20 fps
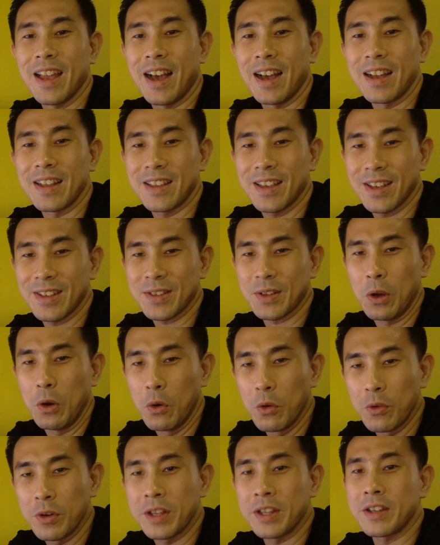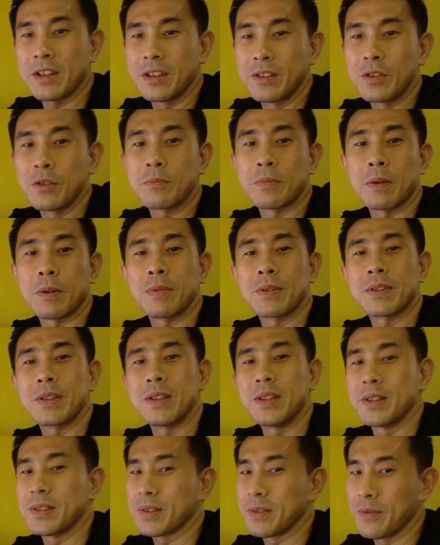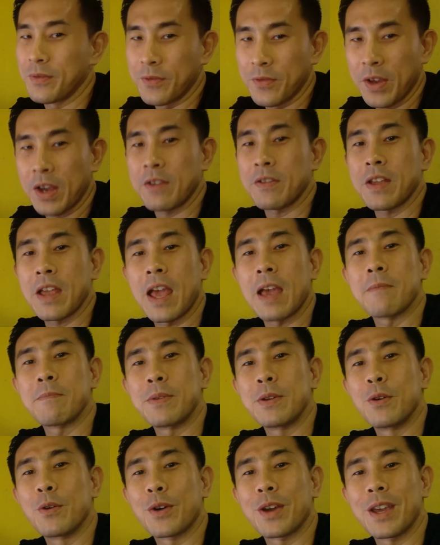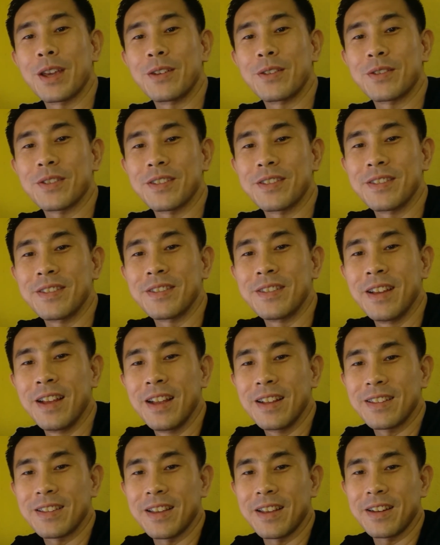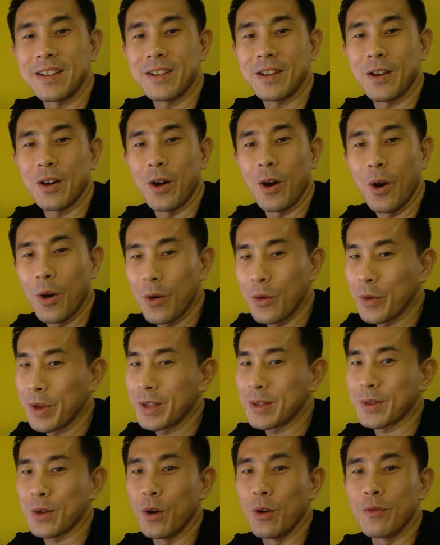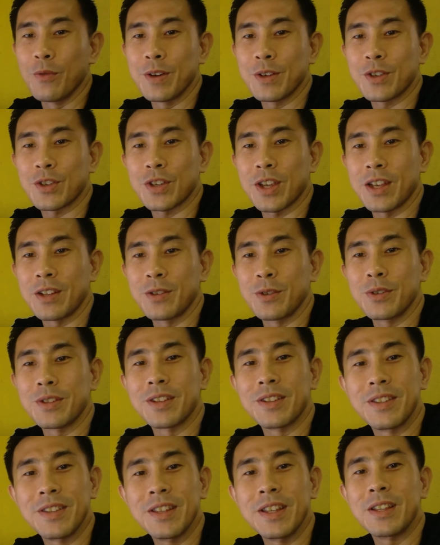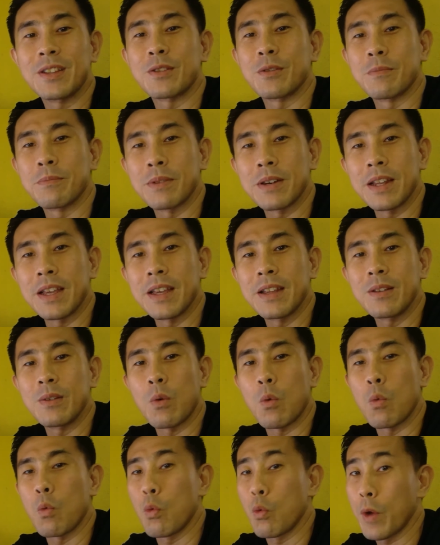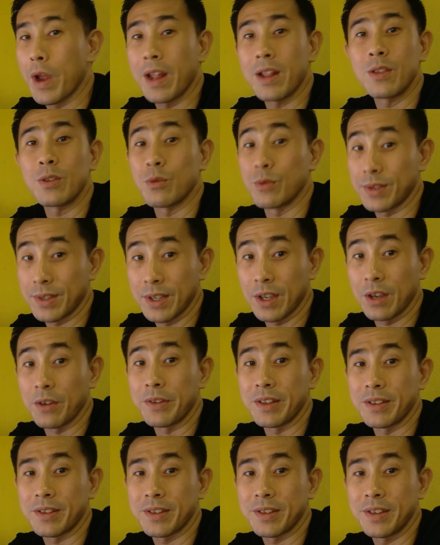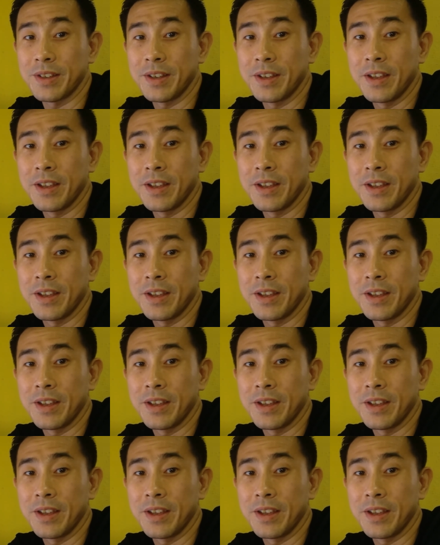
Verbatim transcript: I guess owning a new property is a very happy occasion that always overshadows the need to plan when to sell it.